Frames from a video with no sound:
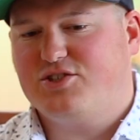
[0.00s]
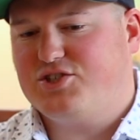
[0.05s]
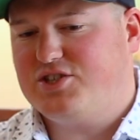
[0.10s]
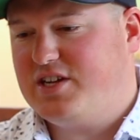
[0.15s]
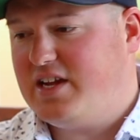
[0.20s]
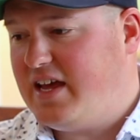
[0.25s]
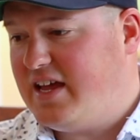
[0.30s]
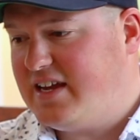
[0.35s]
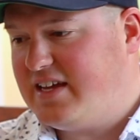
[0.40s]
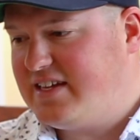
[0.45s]

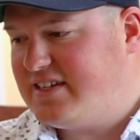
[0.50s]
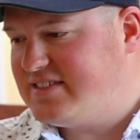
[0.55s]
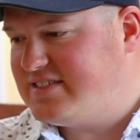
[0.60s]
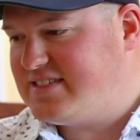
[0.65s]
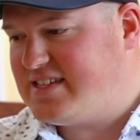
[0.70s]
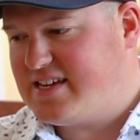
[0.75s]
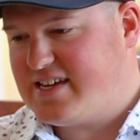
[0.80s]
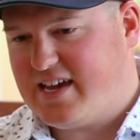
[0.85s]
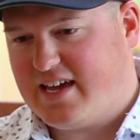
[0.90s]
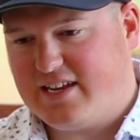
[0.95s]
shenanigans
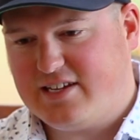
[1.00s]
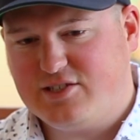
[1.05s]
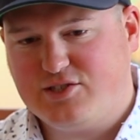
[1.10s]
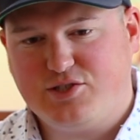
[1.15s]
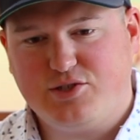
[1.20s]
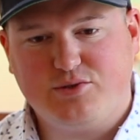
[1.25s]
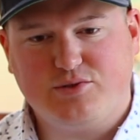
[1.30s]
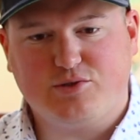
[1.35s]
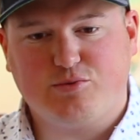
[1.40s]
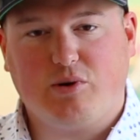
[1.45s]
they get
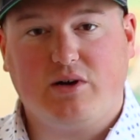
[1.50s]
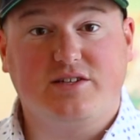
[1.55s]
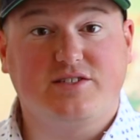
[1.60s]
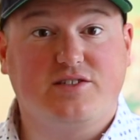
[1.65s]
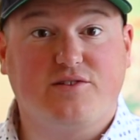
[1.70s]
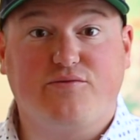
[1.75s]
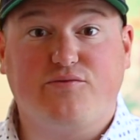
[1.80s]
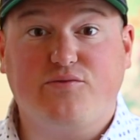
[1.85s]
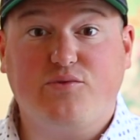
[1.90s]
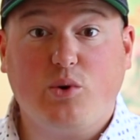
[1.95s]
into, as well as
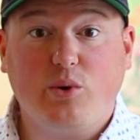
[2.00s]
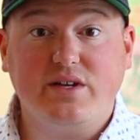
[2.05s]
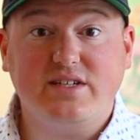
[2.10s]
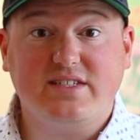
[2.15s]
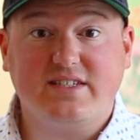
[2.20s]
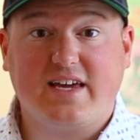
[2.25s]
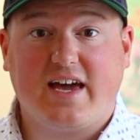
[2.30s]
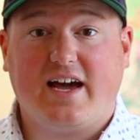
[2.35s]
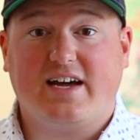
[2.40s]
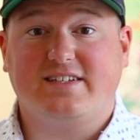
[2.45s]
the
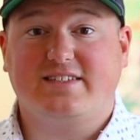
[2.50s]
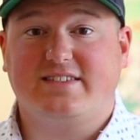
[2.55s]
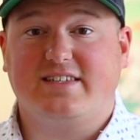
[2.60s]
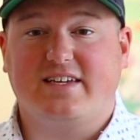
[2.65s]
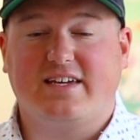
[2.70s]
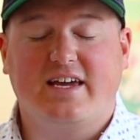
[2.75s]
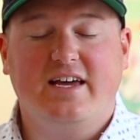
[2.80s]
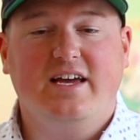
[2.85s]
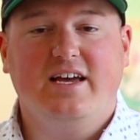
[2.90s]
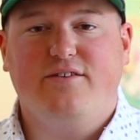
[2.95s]
voice
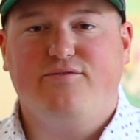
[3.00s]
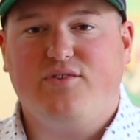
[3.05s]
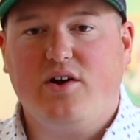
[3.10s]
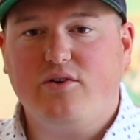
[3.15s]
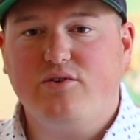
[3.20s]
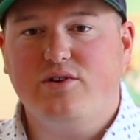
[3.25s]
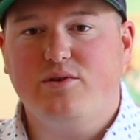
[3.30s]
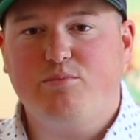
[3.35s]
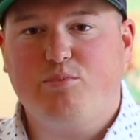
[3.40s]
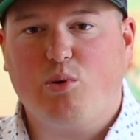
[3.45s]
casting,
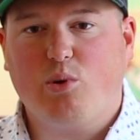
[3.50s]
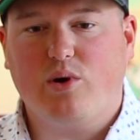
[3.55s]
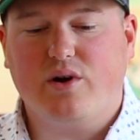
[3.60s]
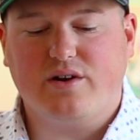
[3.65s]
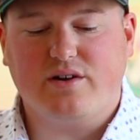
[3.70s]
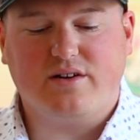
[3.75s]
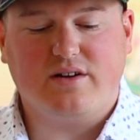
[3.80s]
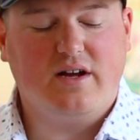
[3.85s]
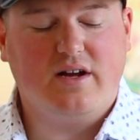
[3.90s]
very important.